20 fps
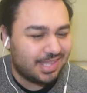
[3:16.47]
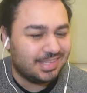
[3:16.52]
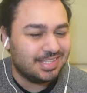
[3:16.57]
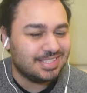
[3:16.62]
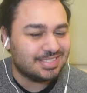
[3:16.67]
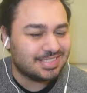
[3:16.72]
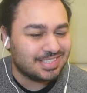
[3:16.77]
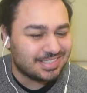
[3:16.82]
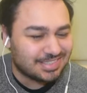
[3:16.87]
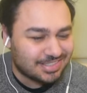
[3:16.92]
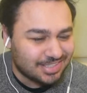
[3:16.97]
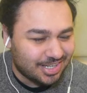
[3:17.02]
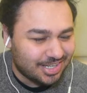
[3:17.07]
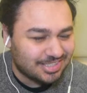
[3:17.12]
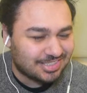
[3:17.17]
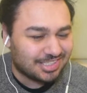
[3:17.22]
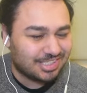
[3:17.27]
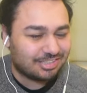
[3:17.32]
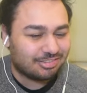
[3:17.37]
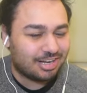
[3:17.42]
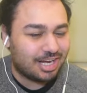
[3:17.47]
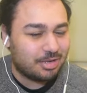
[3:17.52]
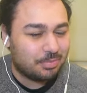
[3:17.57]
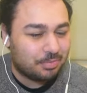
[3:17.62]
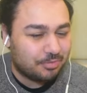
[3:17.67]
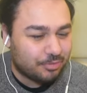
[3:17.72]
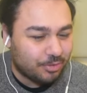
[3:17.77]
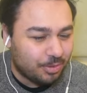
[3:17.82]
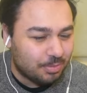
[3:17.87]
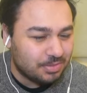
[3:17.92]
this is such a great
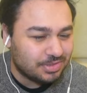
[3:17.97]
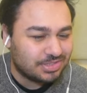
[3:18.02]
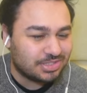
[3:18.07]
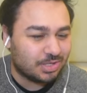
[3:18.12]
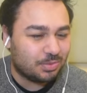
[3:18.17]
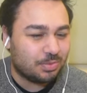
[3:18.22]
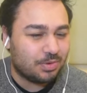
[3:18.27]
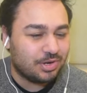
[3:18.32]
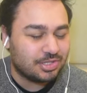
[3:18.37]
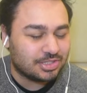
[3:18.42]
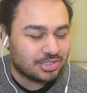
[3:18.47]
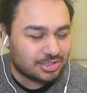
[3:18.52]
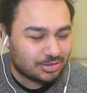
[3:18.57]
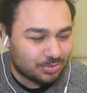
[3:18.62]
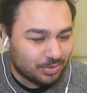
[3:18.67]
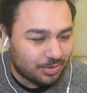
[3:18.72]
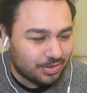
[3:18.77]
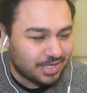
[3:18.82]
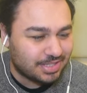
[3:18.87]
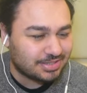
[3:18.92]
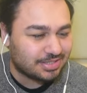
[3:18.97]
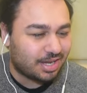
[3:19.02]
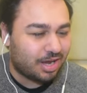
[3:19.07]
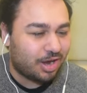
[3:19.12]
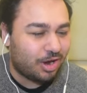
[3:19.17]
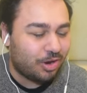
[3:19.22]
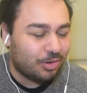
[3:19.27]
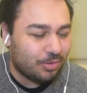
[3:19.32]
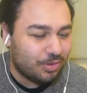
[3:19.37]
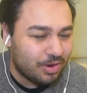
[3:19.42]
performance to watch as well as the
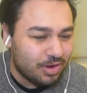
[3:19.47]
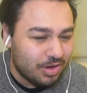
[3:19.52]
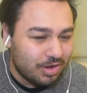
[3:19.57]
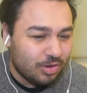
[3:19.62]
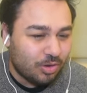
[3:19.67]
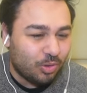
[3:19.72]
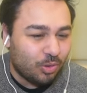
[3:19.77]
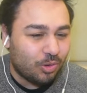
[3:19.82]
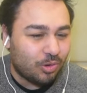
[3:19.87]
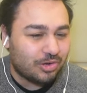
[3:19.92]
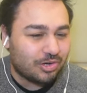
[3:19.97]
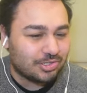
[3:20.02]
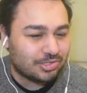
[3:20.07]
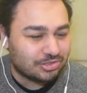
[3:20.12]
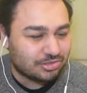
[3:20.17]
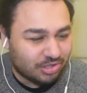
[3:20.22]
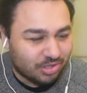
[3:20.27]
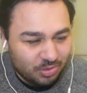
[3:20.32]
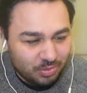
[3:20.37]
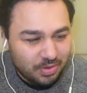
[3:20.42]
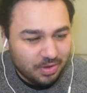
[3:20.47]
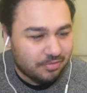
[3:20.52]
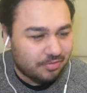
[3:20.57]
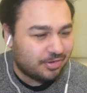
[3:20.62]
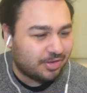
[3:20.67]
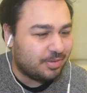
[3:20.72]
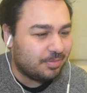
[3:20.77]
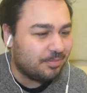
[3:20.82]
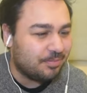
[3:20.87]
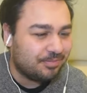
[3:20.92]
whole orchestra with him.